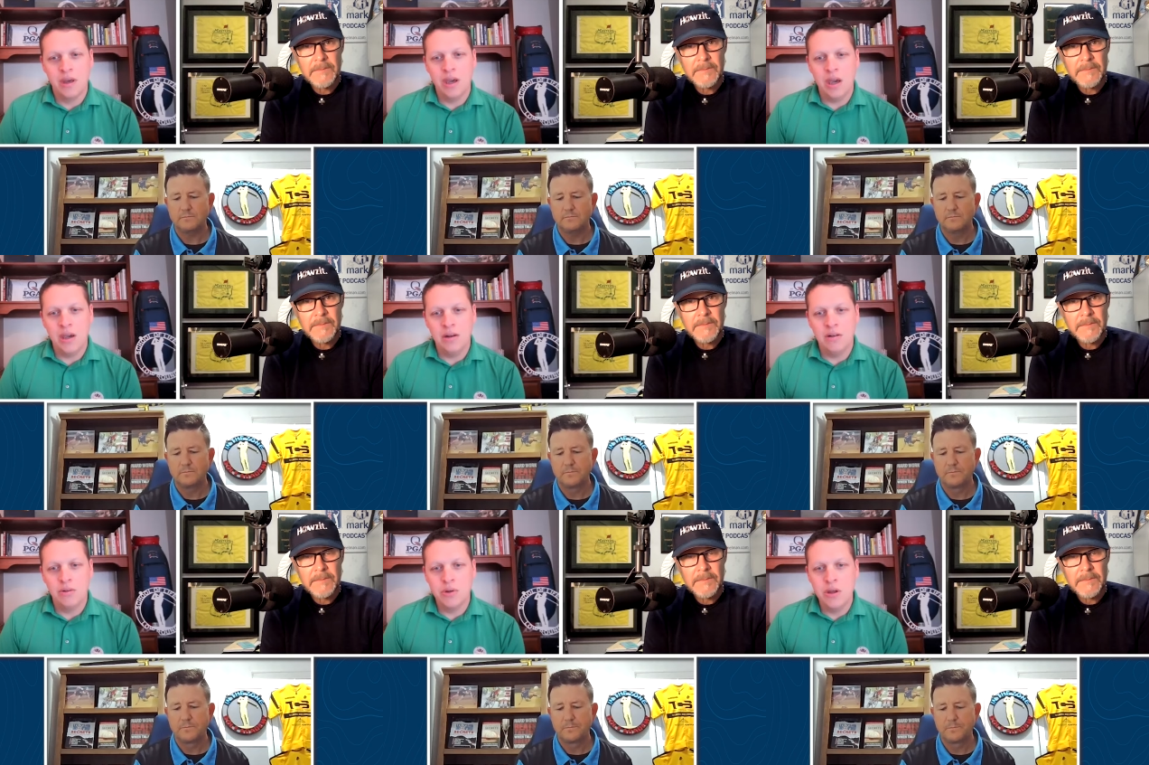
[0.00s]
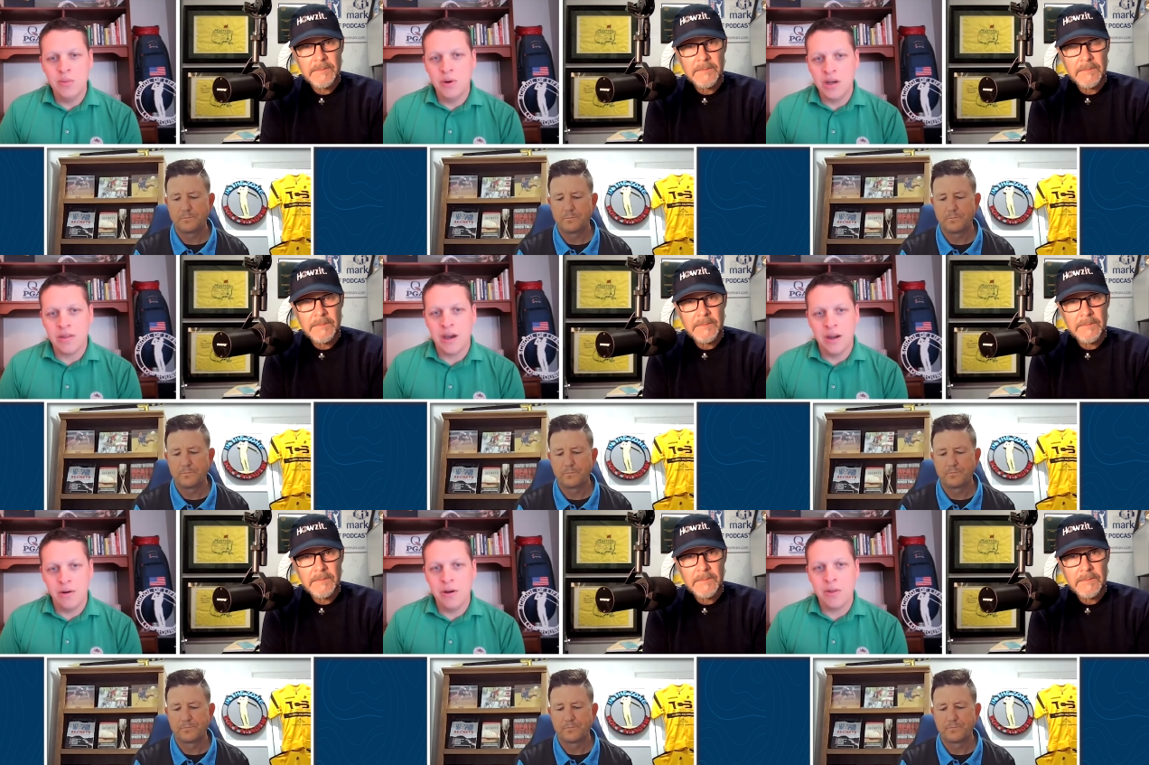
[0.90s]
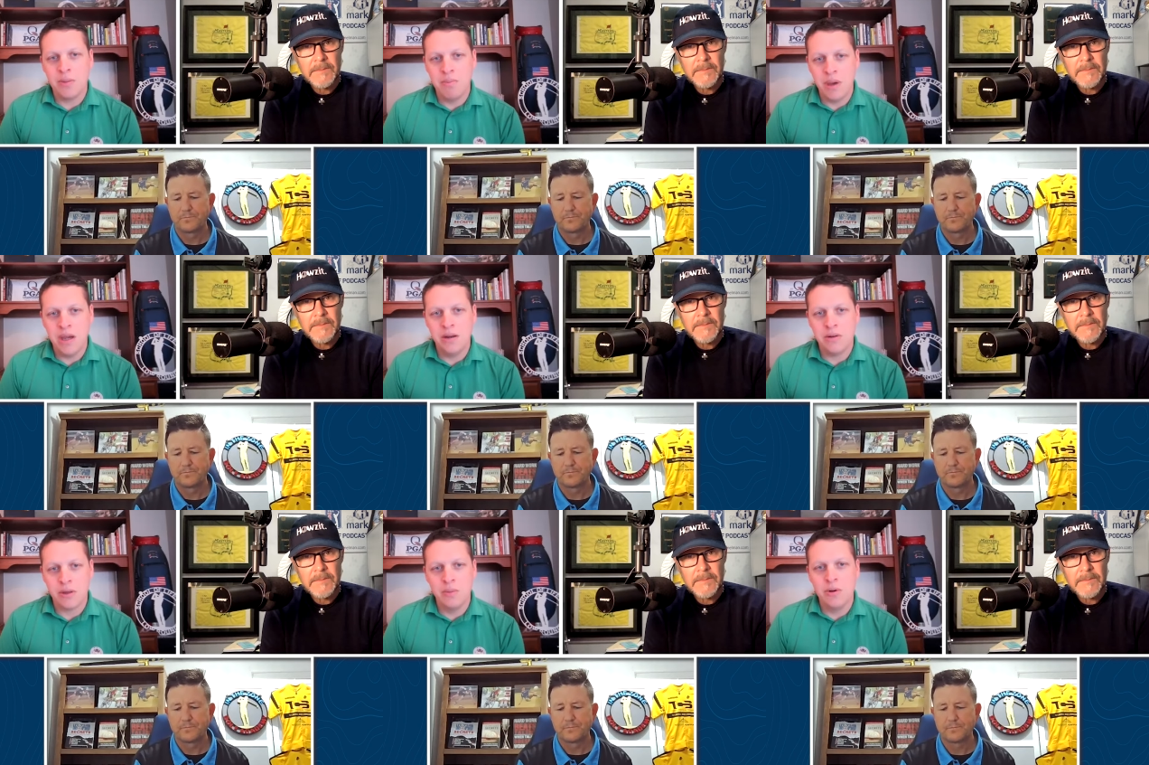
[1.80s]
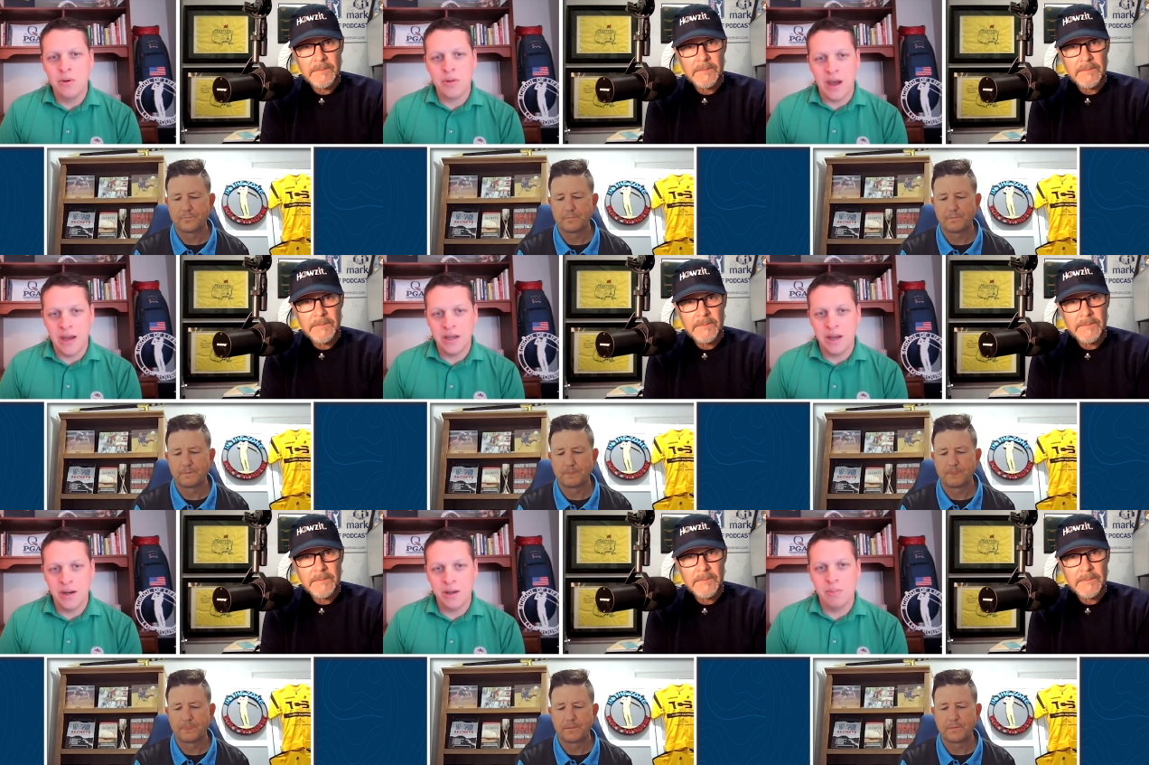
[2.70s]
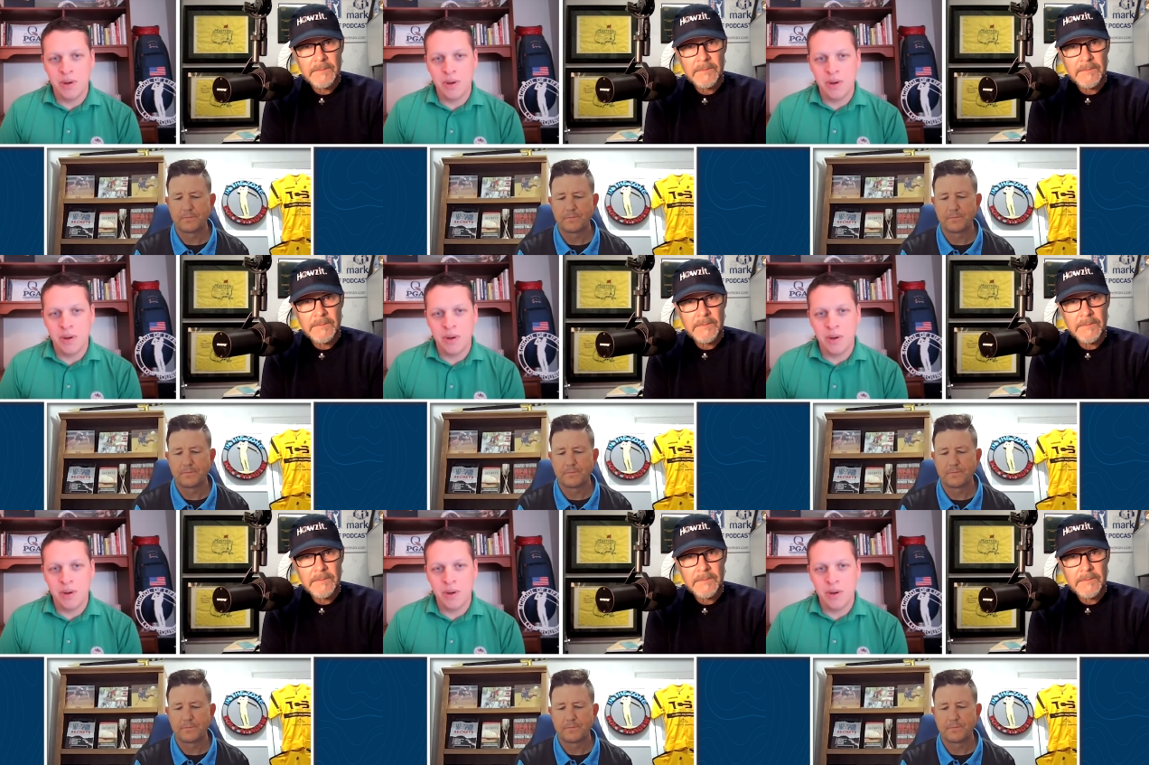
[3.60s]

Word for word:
Speaker 1: and the reason why Tiger has made some of those iconic